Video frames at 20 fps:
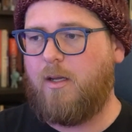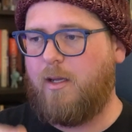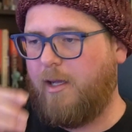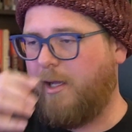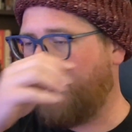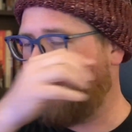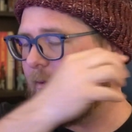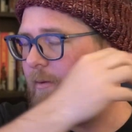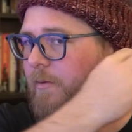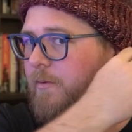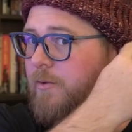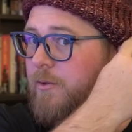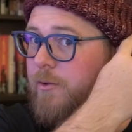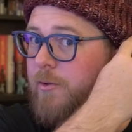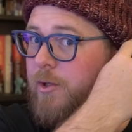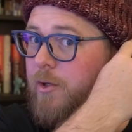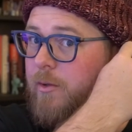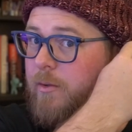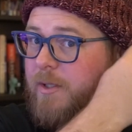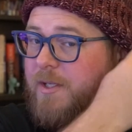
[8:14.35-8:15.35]
and do
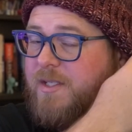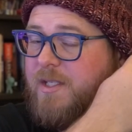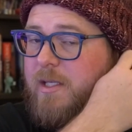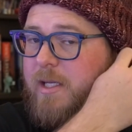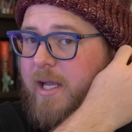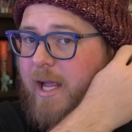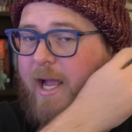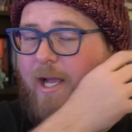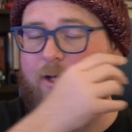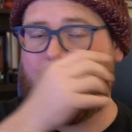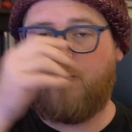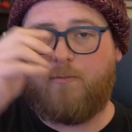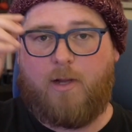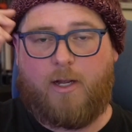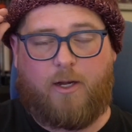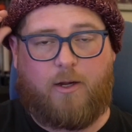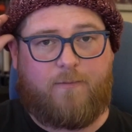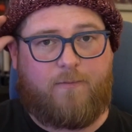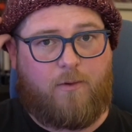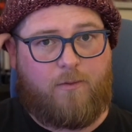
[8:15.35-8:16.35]
your listening and your
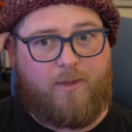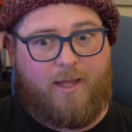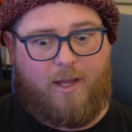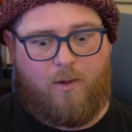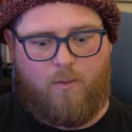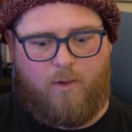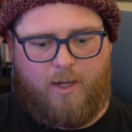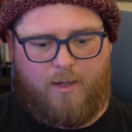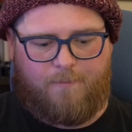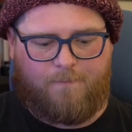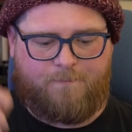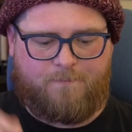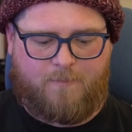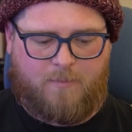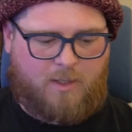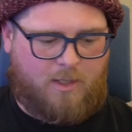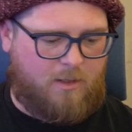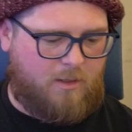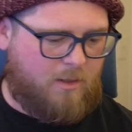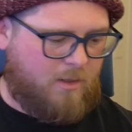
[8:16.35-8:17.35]
microphone that way.
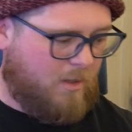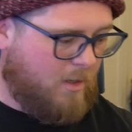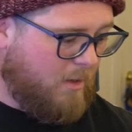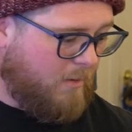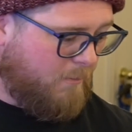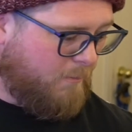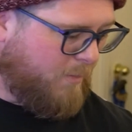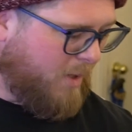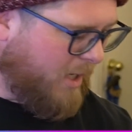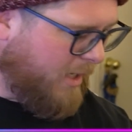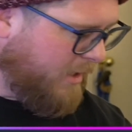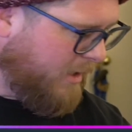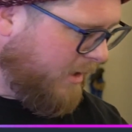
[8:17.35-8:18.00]
But